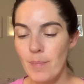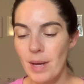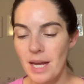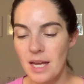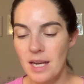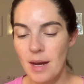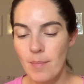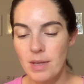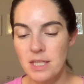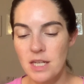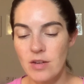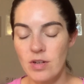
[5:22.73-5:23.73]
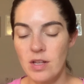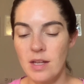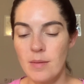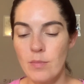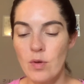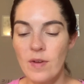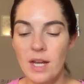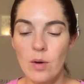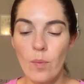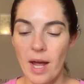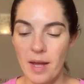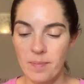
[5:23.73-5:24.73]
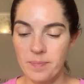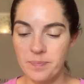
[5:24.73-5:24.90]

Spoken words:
picking up material and moving it away.